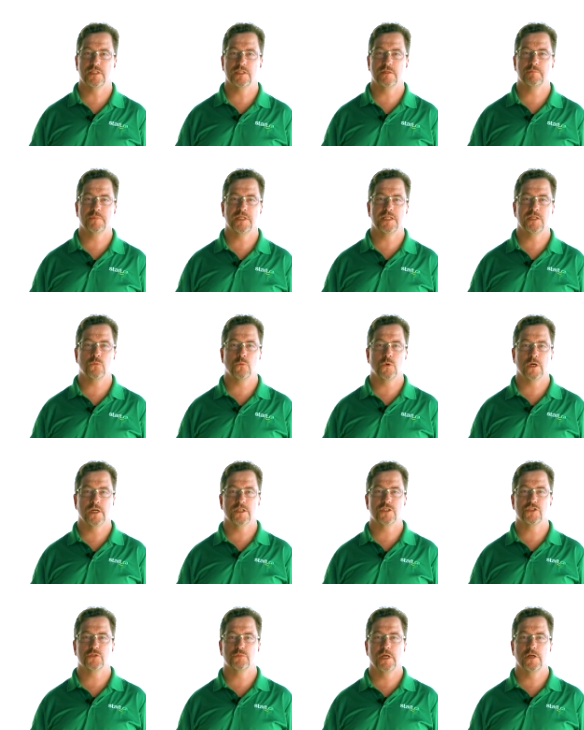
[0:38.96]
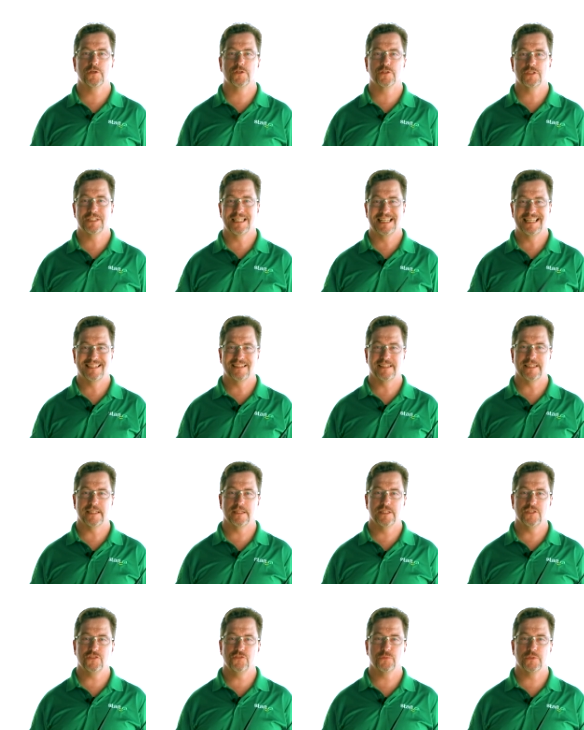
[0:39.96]
that many wireless routers, like
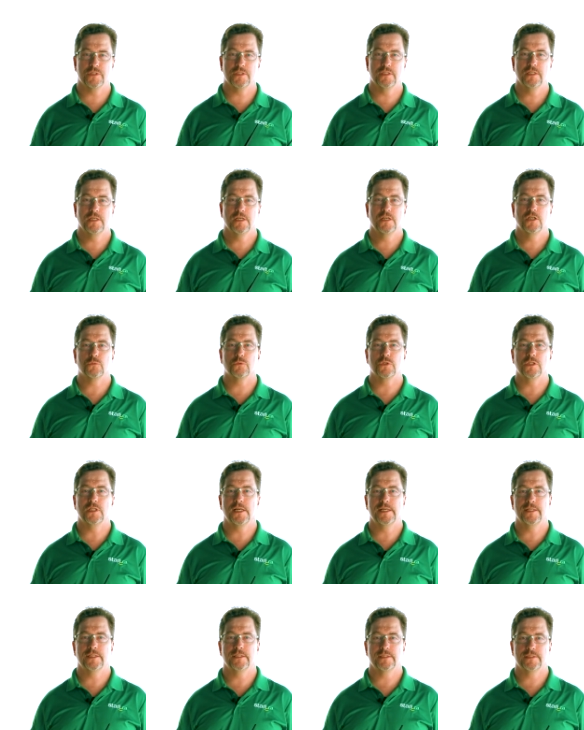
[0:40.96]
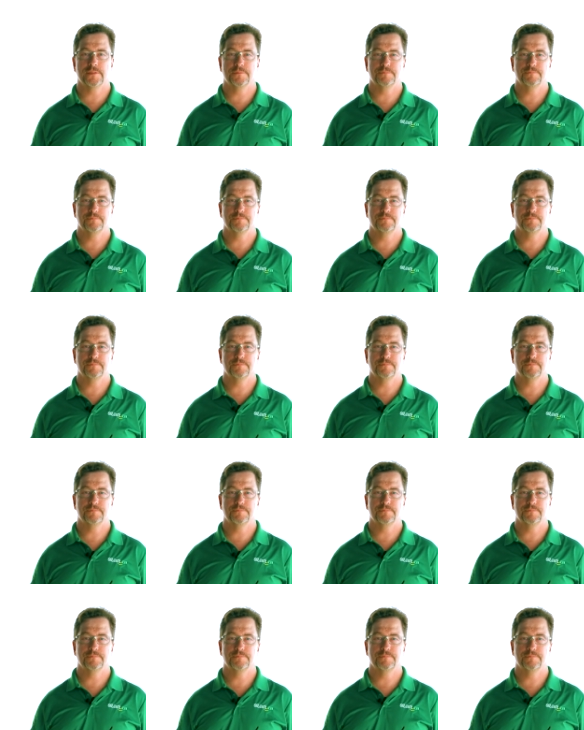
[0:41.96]
this one, rely on.